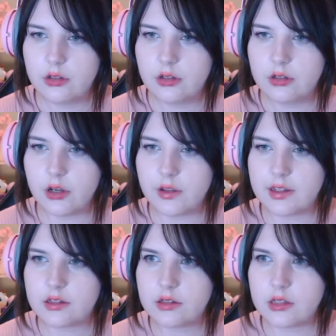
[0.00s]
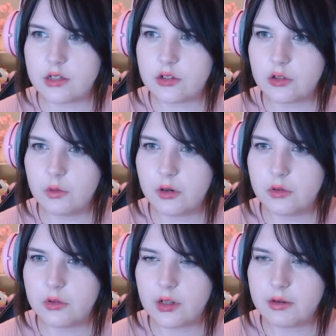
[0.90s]
No, that's that's too
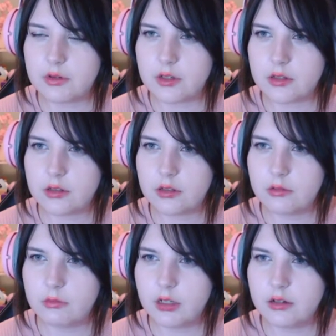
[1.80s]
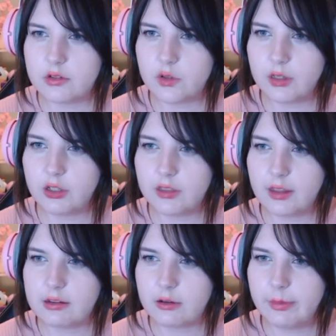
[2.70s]
old. That was when I was doing good
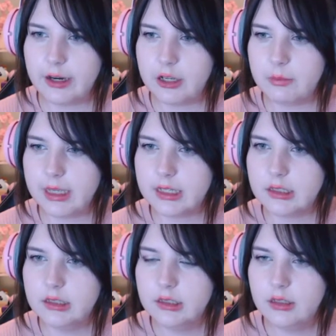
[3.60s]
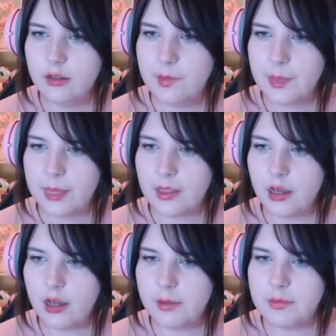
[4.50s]
things on Mario Maker.
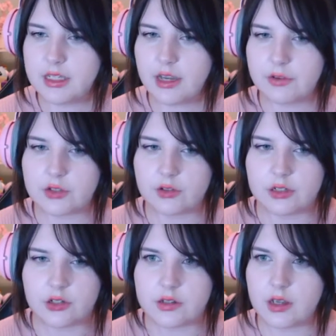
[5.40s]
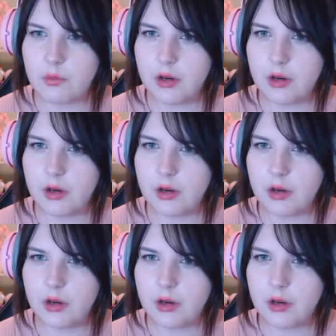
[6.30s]
Oh, I must have a screenshot somewhere.